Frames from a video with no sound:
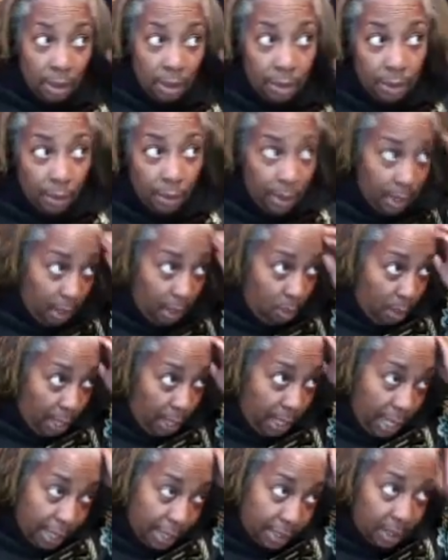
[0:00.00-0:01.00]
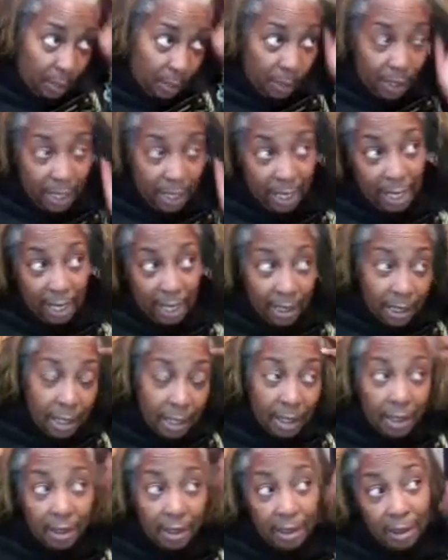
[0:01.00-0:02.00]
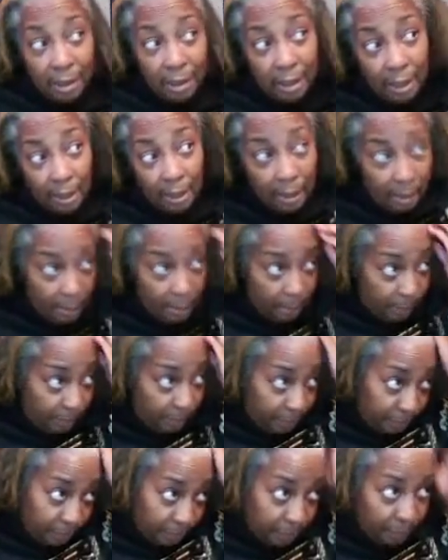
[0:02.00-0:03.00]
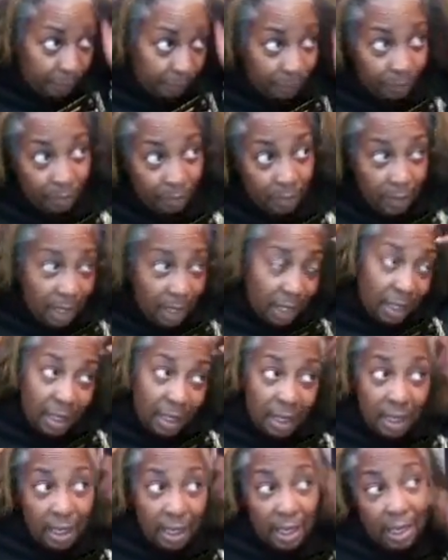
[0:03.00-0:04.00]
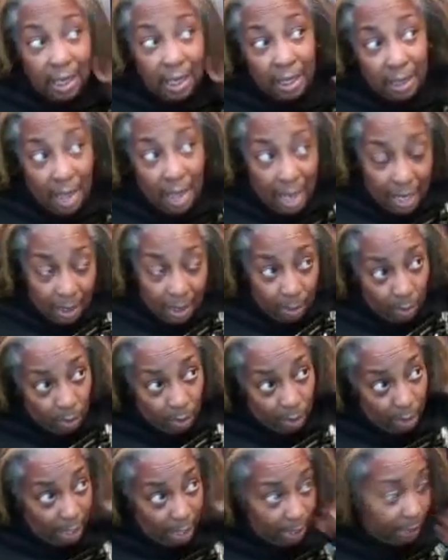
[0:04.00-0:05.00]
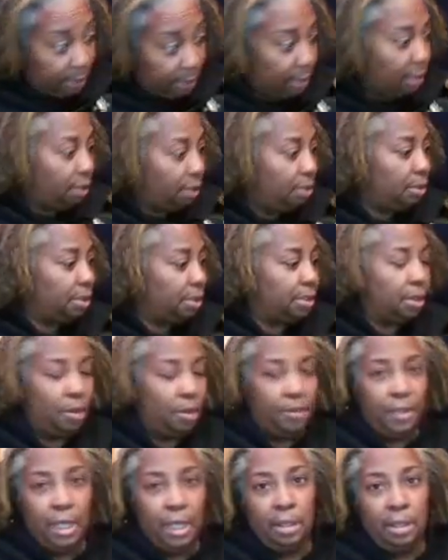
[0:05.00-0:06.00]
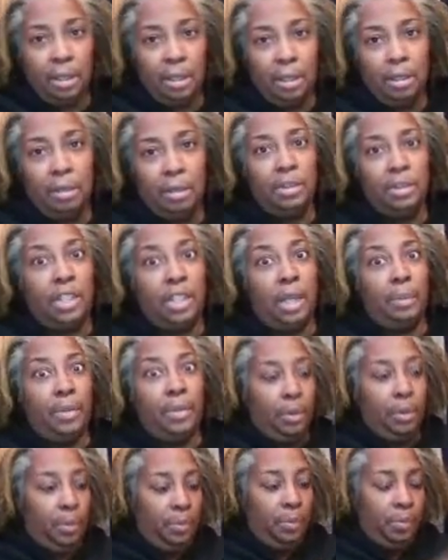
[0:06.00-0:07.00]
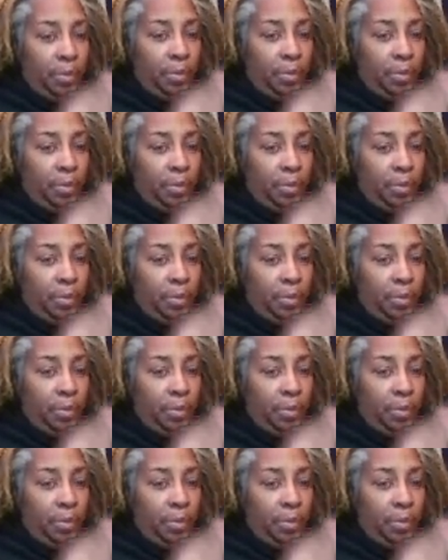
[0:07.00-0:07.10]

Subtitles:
So anyway, that's the plan. Um, and I am going, like I said, use a sulfate shampoo.